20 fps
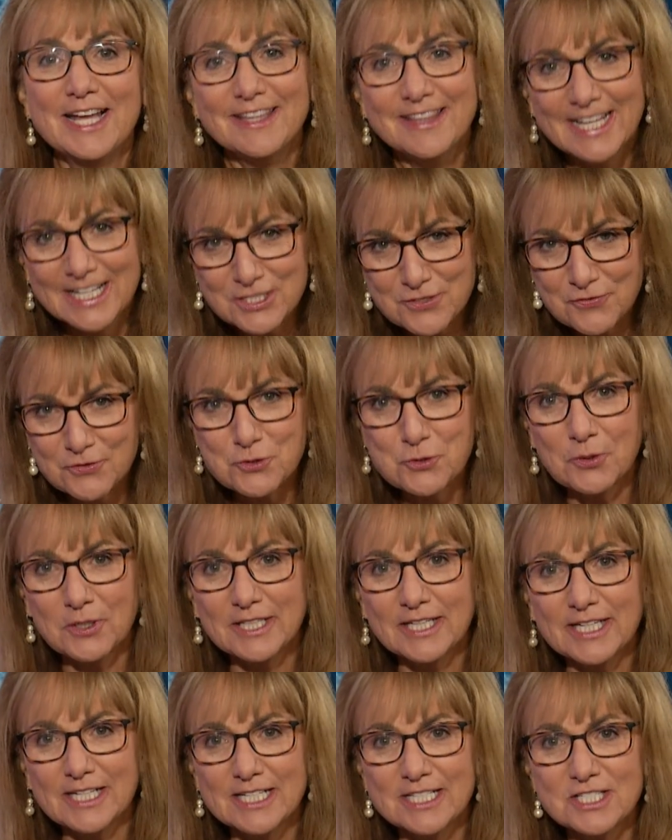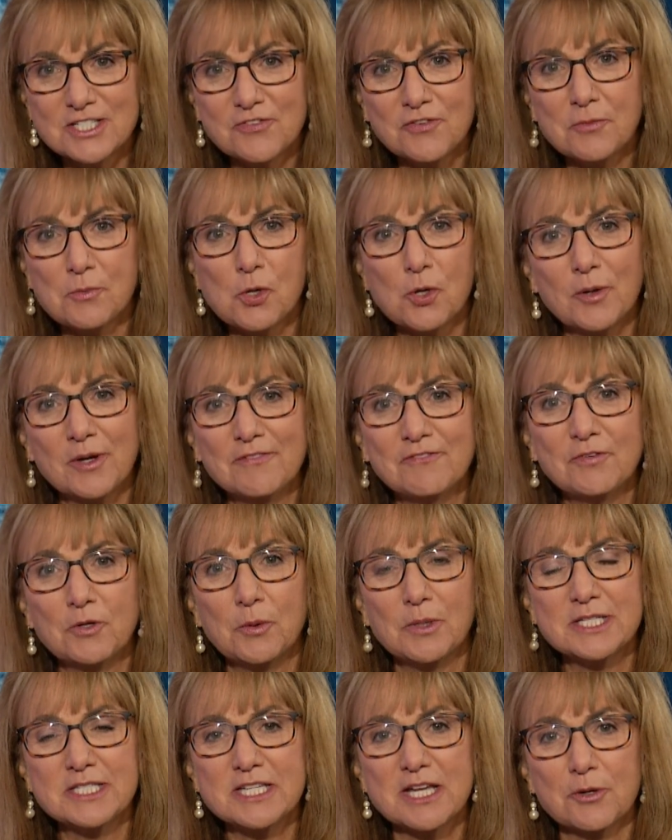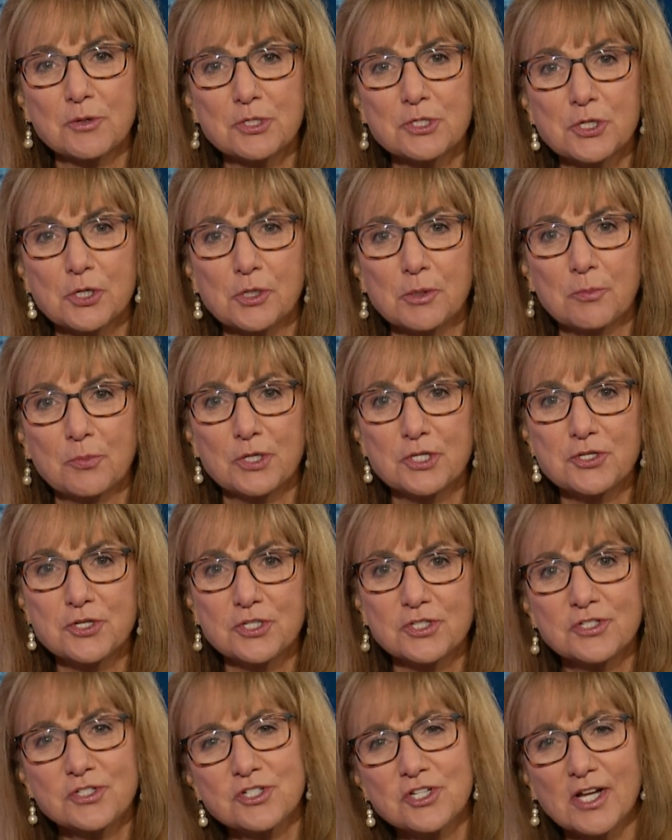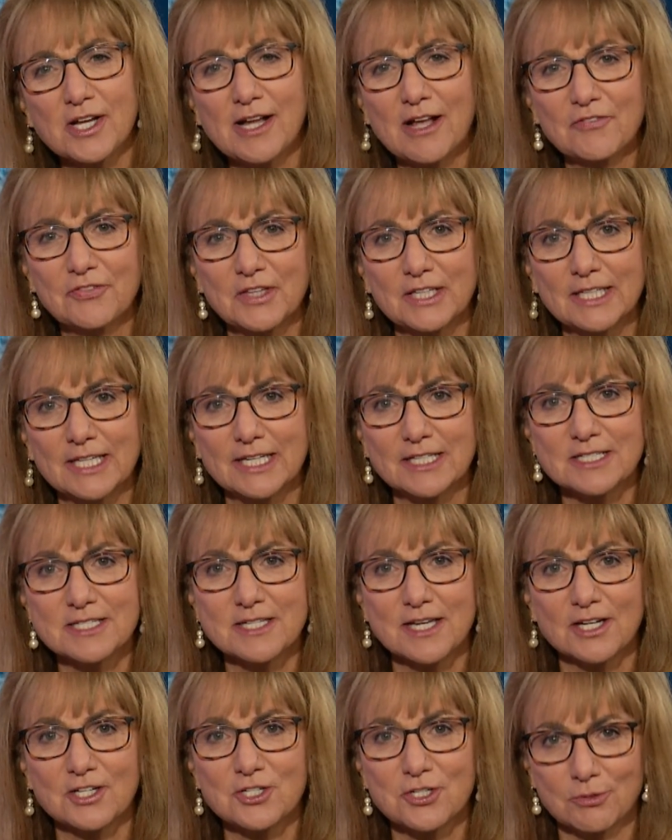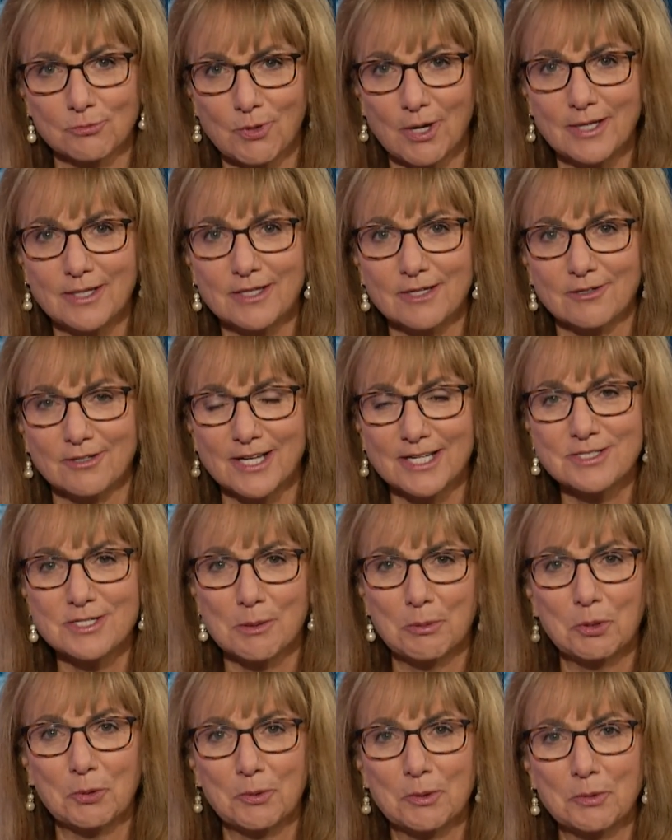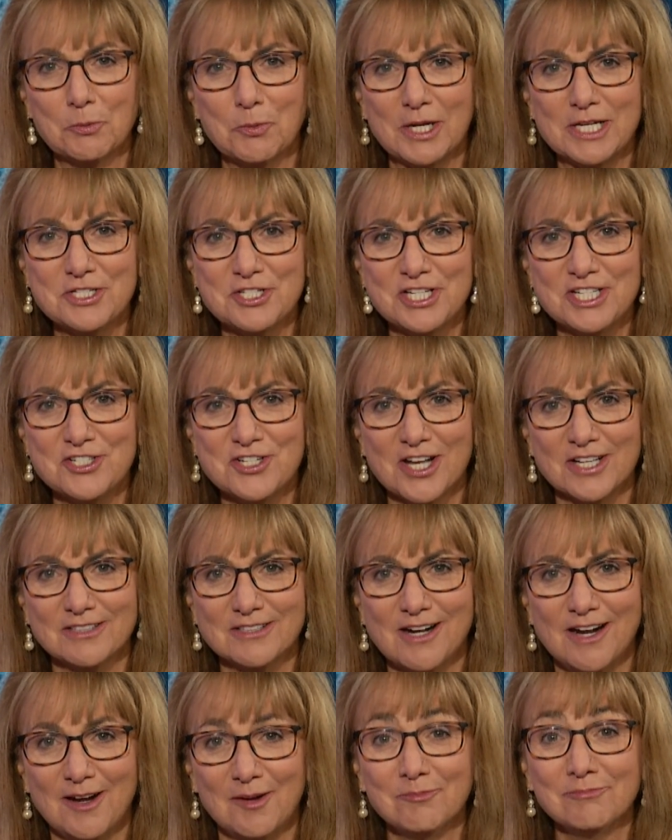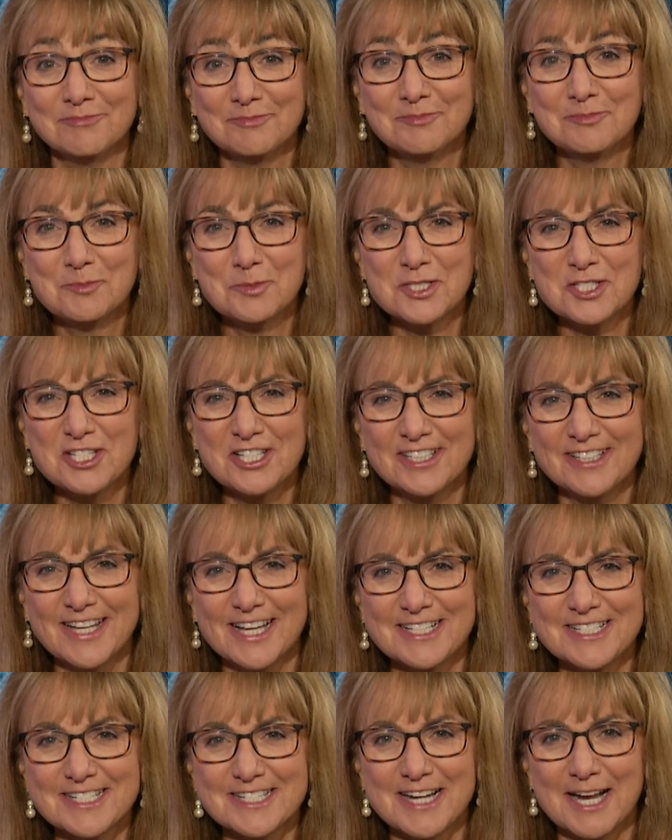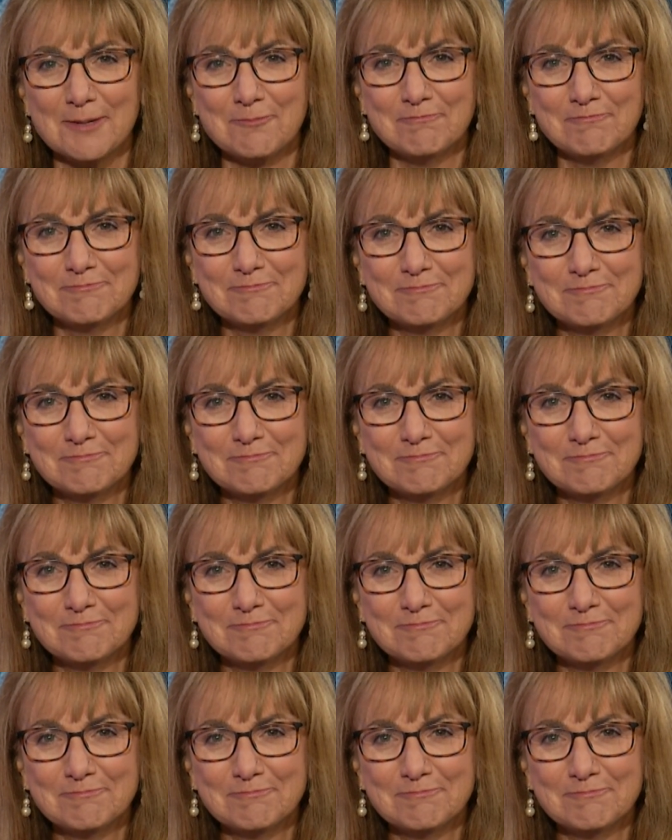Thanks for joining us. For more info on Saratoga Bridges, check out the link section right here at WNYT.com. We'll see you next time.